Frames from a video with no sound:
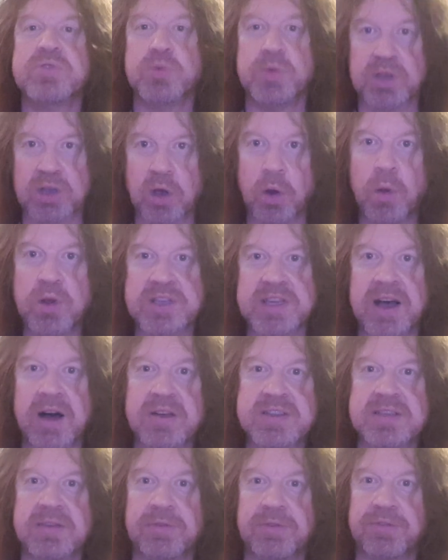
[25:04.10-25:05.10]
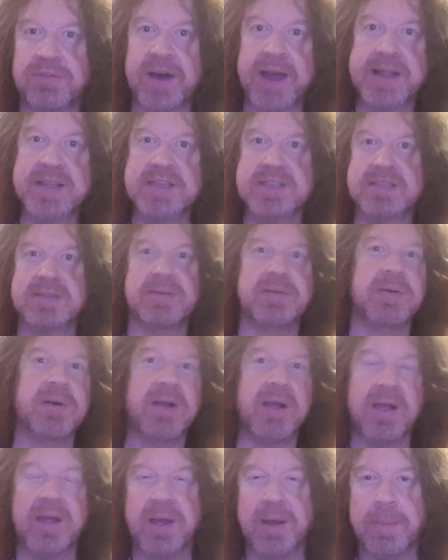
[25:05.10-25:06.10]
so he goes out and fights
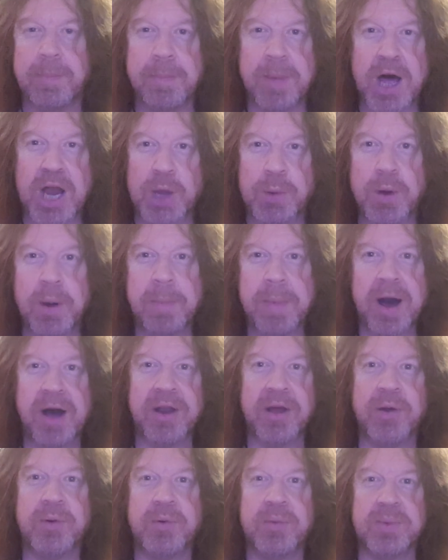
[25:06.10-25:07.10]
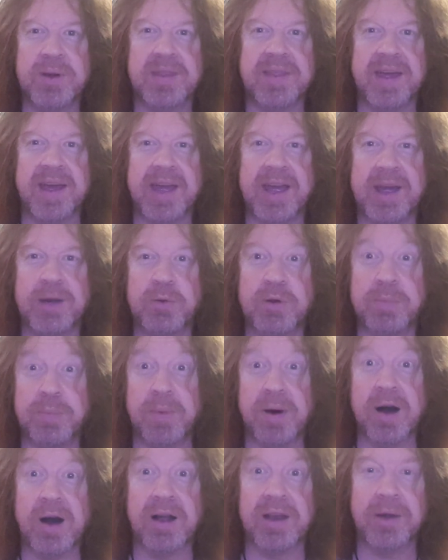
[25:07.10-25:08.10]
mano a mano with uh, with
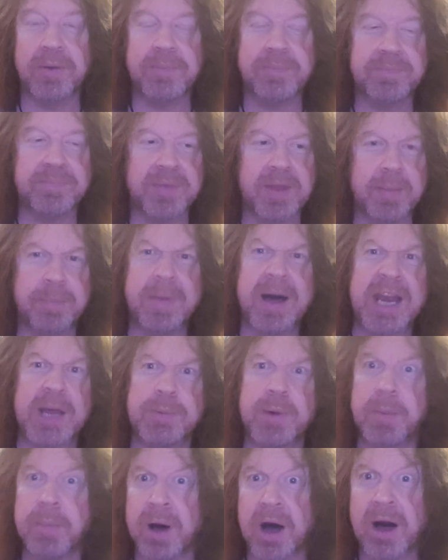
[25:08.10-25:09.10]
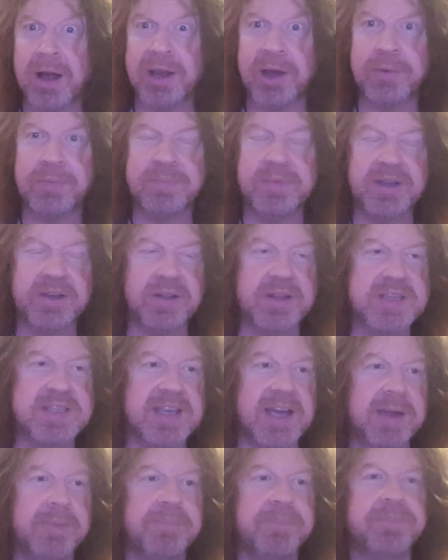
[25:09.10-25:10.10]
Marlowe, mano a Marlowe, you could
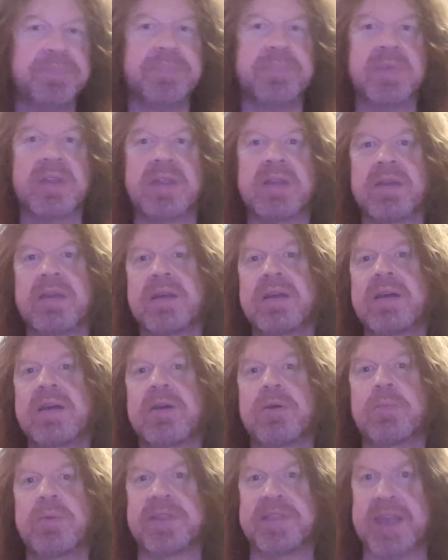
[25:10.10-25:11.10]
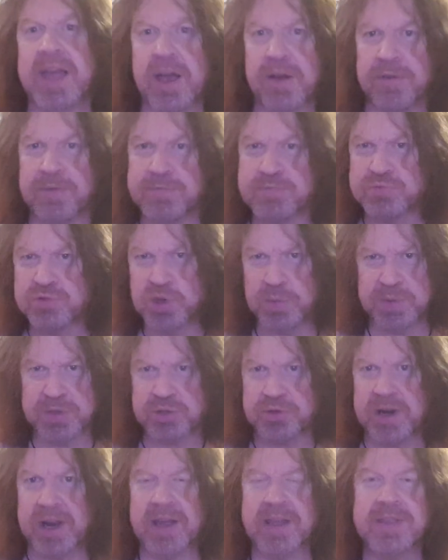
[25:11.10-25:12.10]
say, with their super
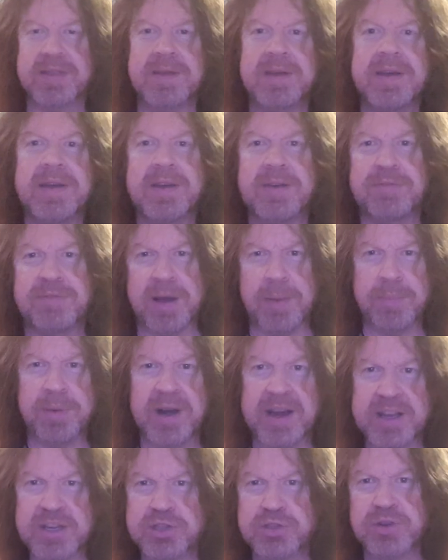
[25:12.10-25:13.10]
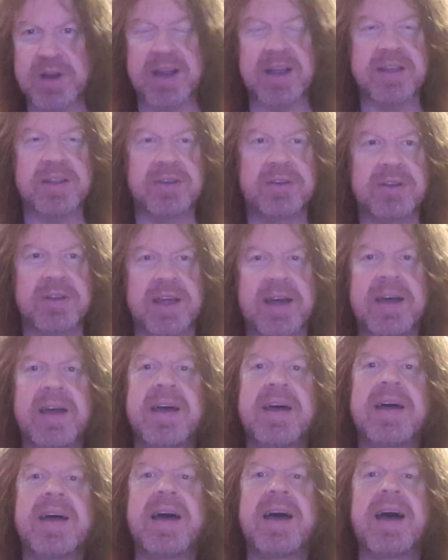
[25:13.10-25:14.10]
strength, vampiric strength, and all that
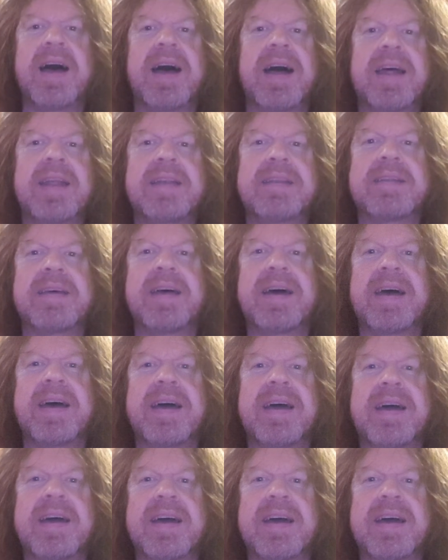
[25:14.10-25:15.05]
and uh,